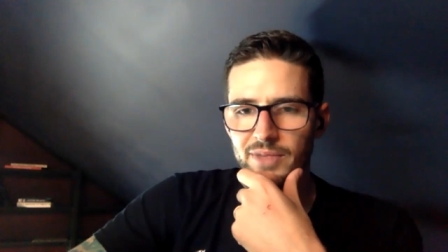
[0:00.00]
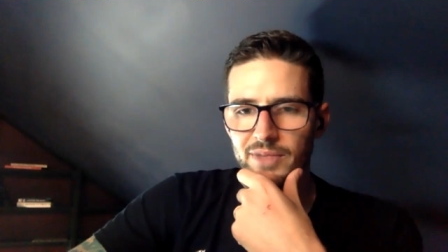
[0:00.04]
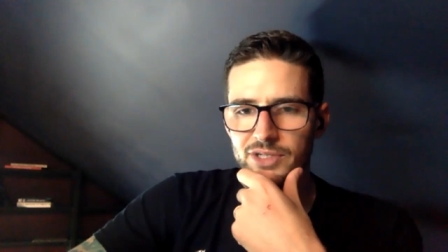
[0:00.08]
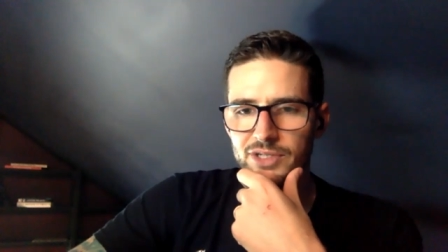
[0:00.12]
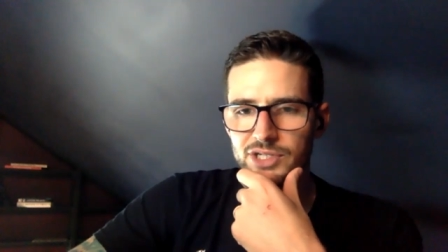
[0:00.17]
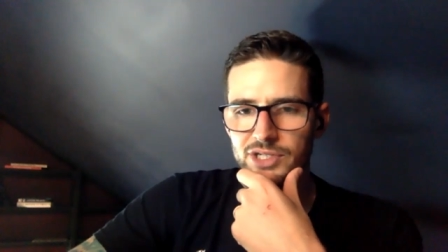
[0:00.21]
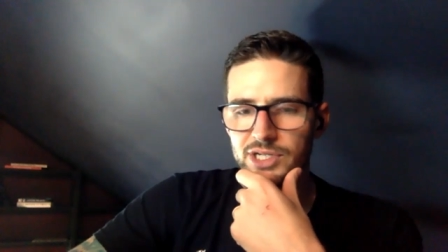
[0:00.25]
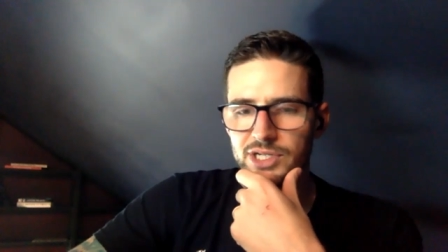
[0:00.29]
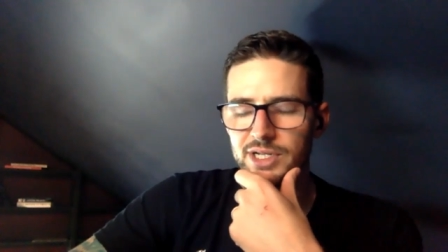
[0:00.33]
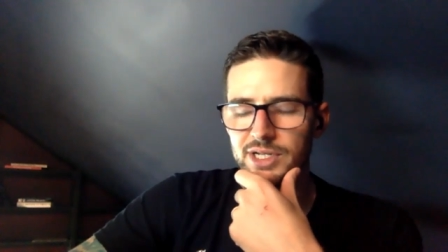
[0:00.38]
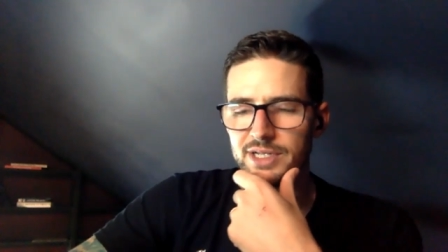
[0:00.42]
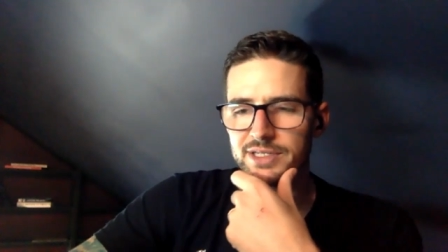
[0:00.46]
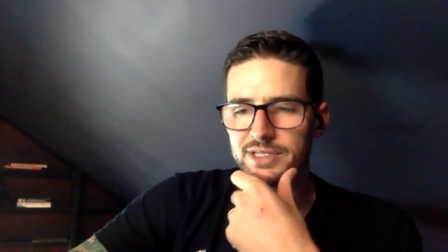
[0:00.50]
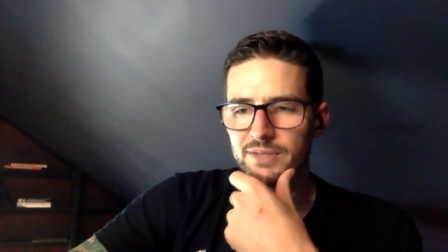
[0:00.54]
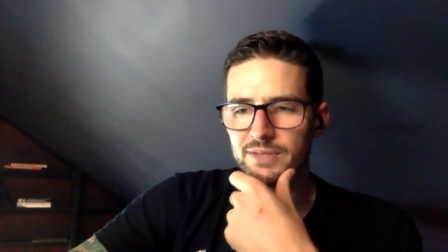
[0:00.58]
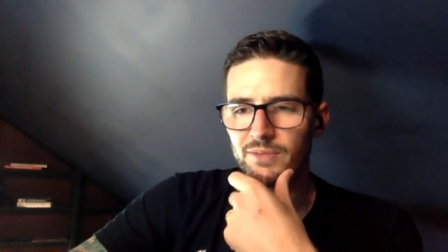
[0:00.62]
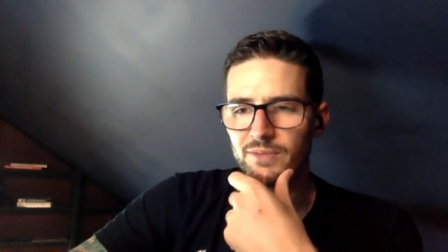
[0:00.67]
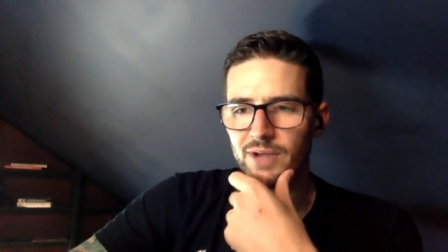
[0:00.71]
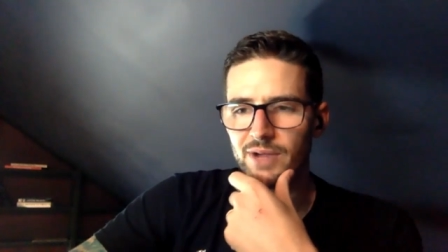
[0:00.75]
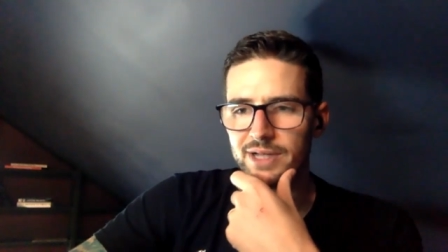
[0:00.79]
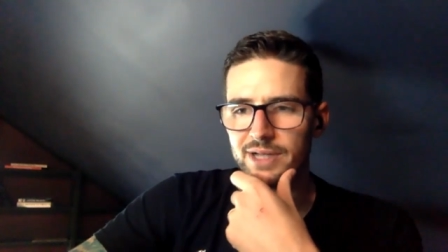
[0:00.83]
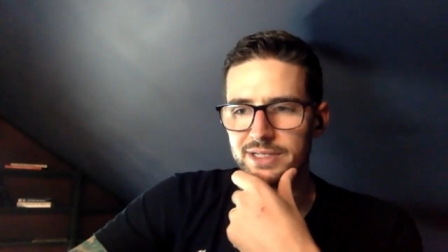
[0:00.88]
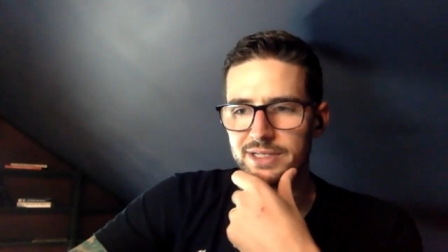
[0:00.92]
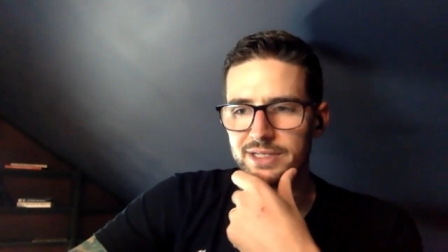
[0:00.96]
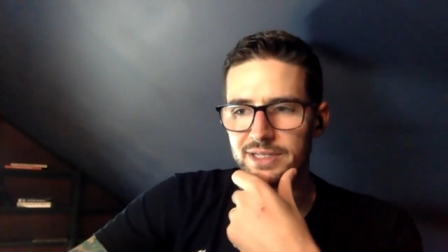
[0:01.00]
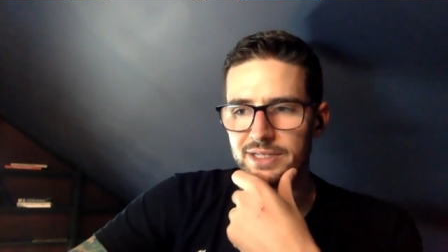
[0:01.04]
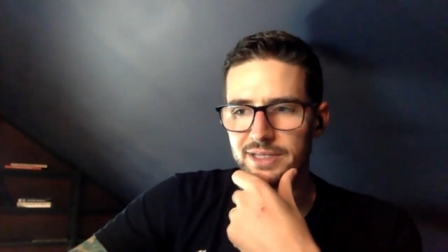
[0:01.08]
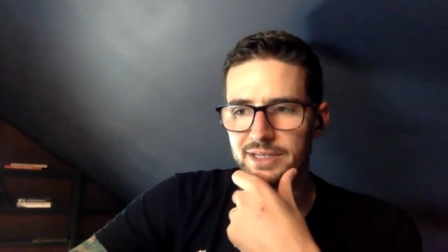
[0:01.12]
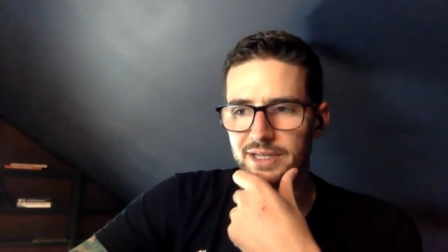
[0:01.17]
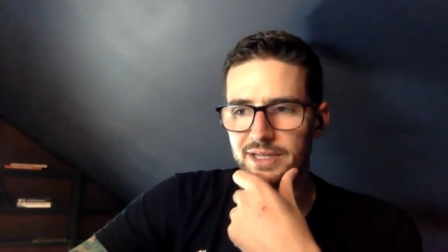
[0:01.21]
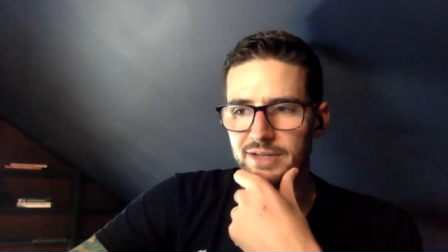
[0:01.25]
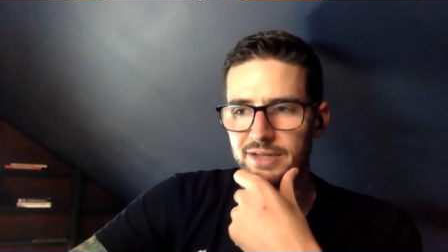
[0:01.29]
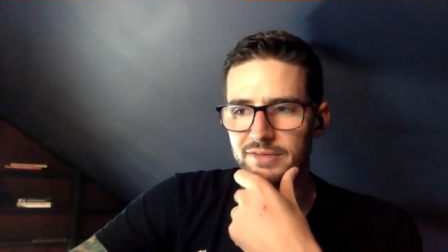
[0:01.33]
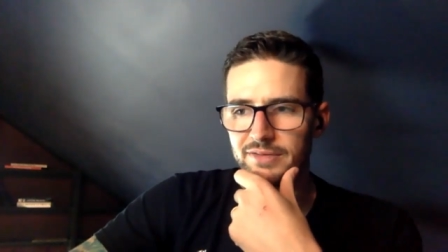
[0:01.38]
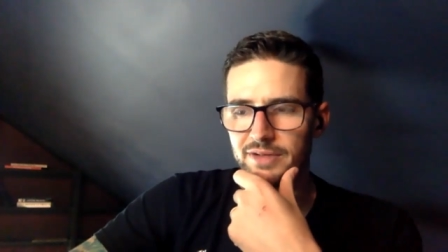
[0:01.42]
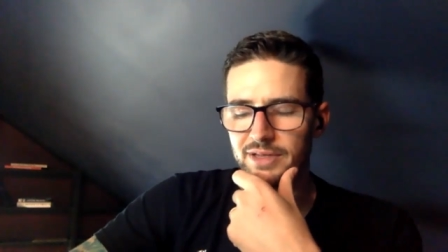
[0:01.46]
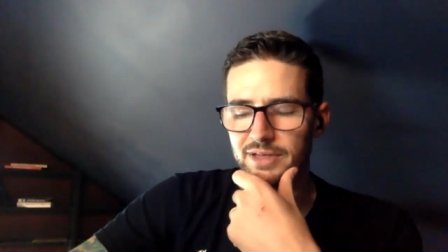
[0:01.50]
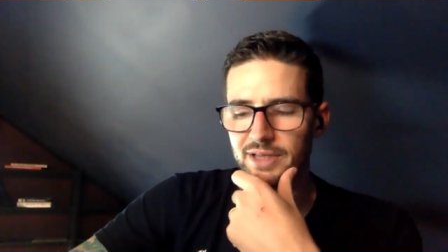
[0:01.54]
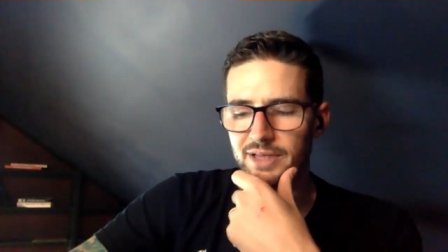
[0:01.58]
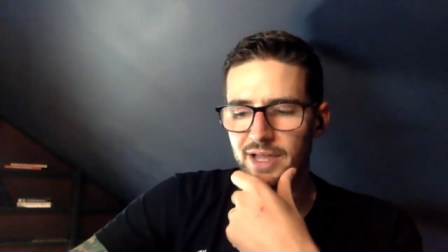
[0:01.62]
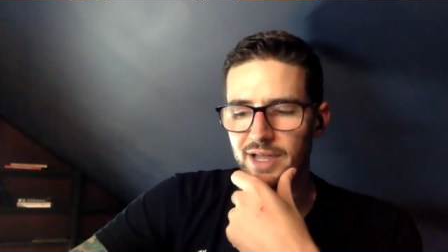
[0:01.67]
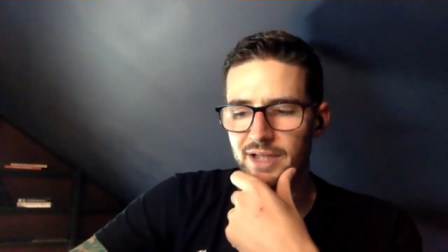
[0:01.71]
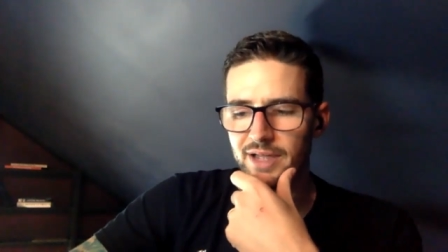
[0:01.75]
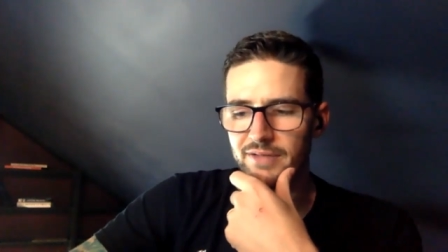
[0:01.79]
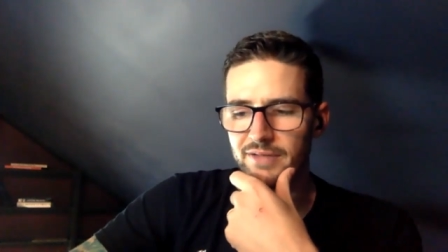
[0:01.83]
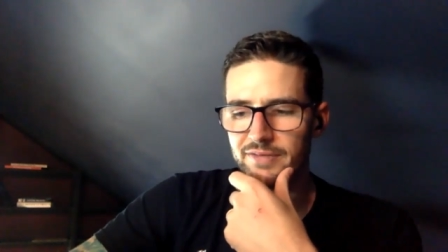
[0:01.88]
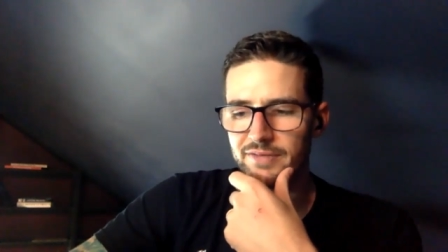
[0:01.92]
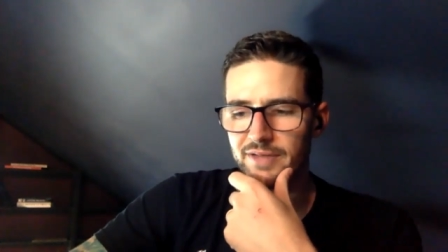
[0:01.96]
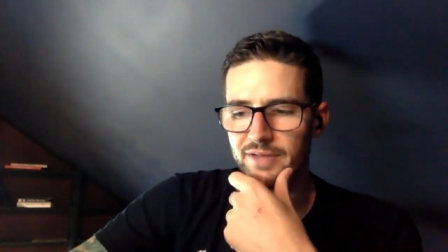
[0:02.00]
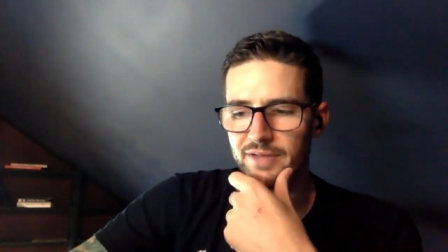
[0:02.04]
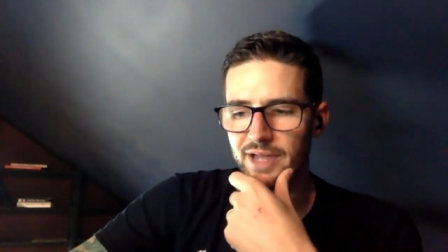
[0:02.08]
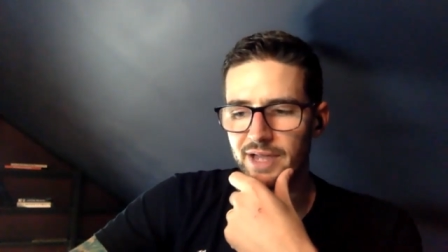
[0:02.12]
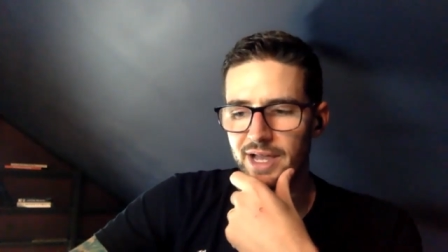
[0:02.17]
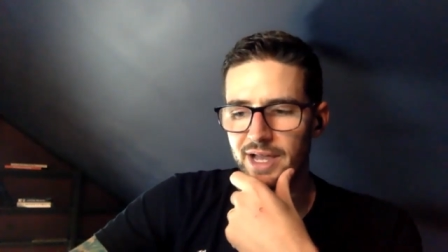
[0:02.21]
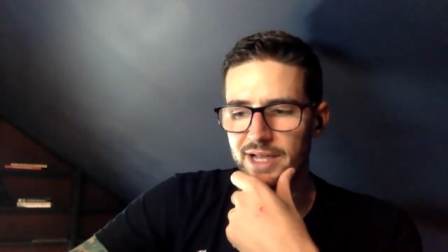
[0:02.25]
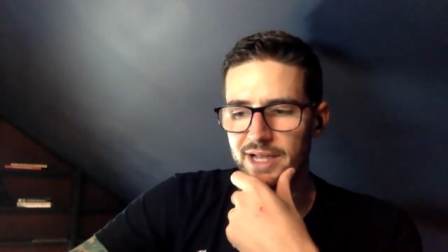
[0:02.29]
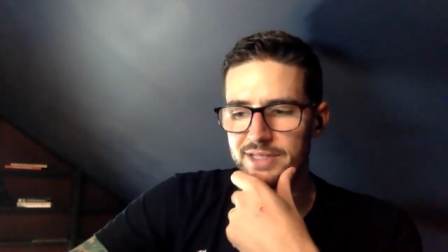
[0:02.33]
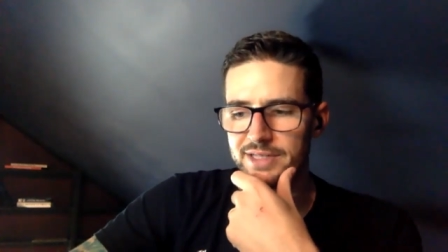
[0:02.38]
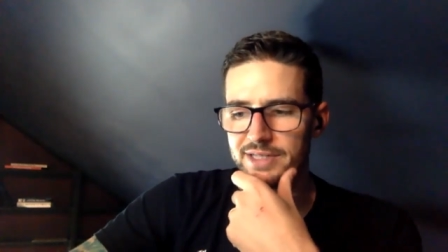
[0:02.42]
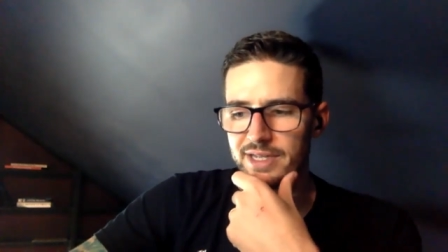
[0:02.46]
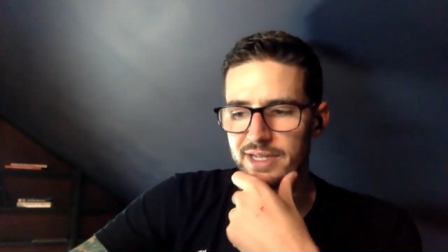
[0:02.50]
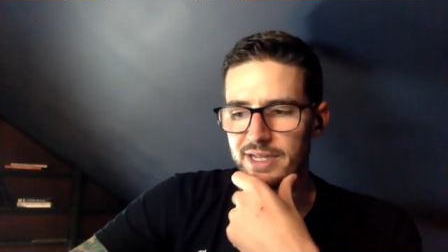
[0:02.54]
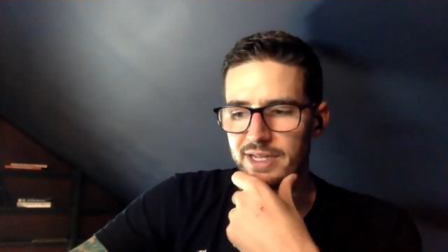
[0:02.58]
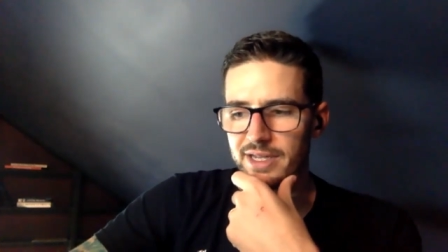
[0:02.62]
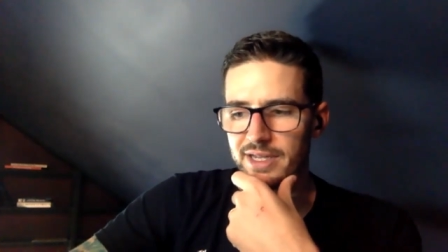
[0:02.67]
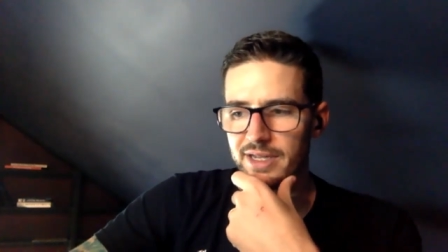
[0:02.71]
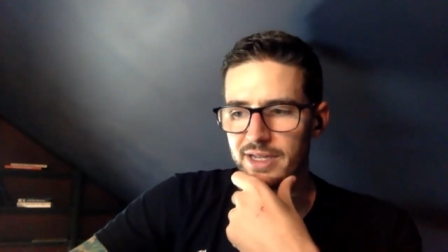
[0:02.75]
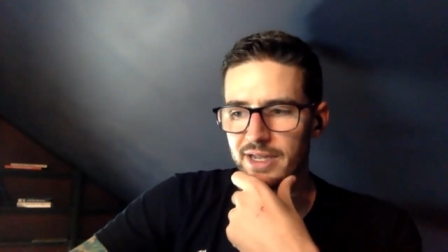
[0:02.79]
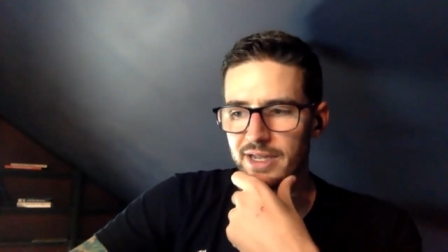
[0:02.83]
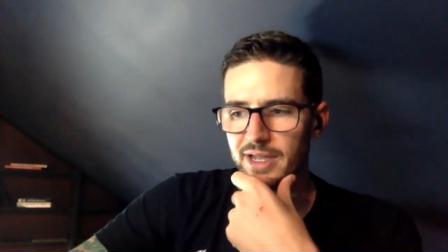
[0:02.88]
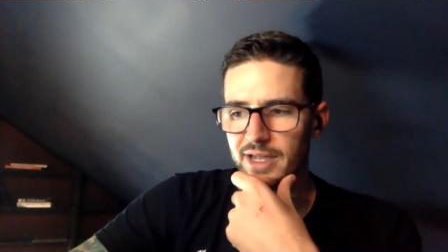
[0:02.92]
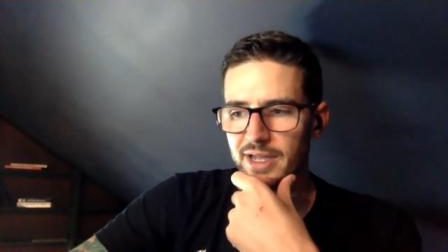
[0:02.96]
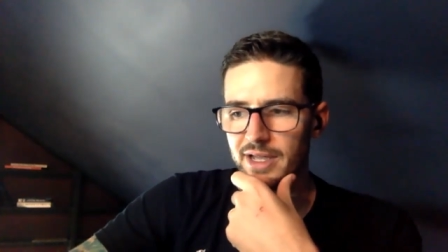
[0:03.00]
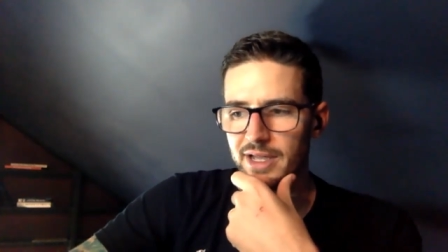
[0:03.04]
She doesn't want to live a life as a